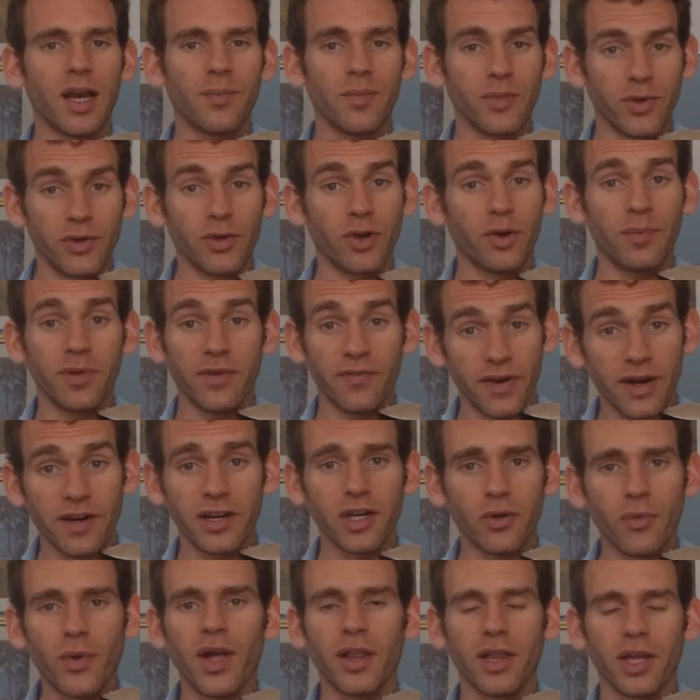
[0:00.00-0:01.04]
you'll be very
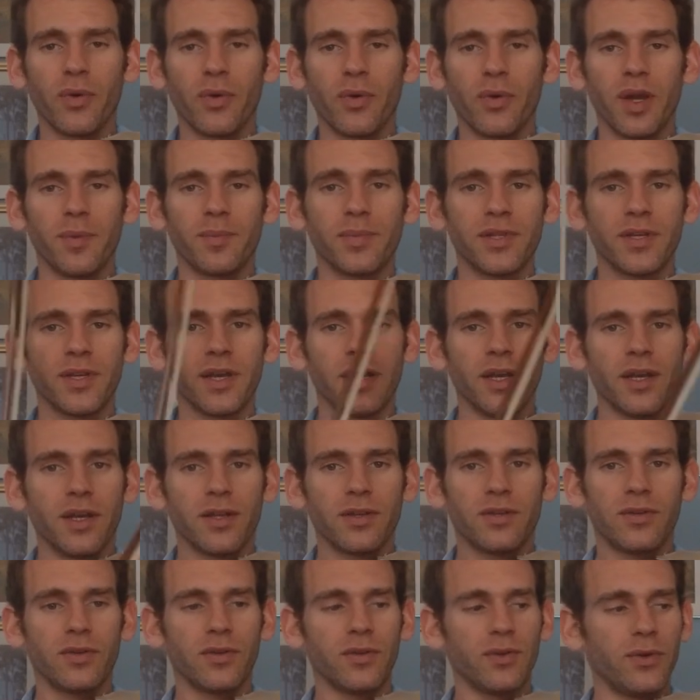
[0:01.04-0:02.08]
well equipped
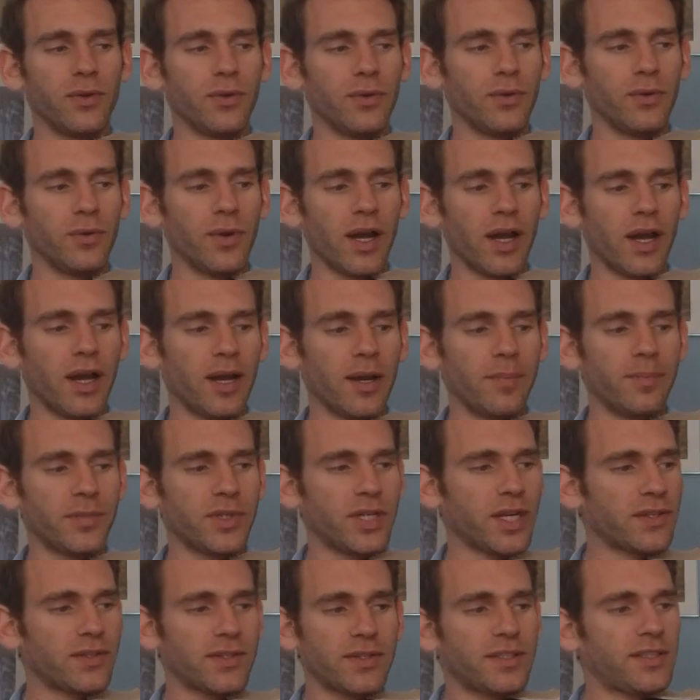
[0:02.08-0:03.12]
to
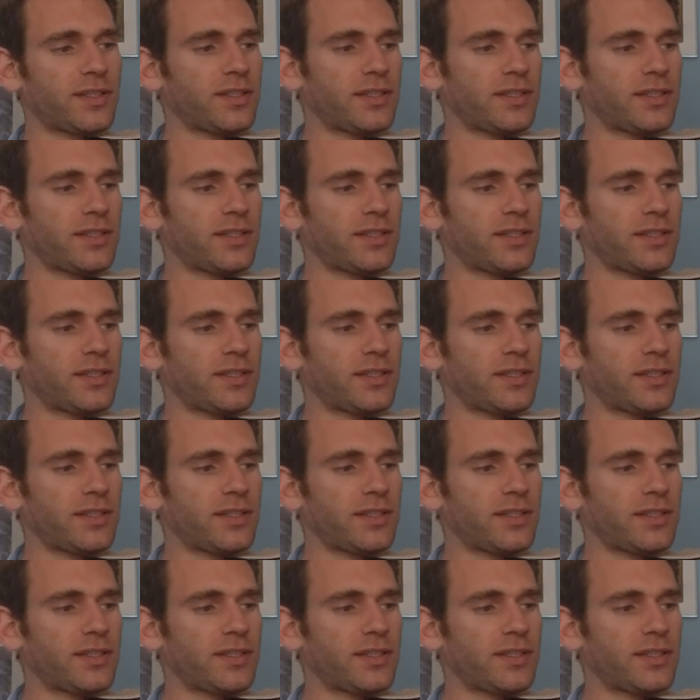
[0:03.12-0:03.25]
just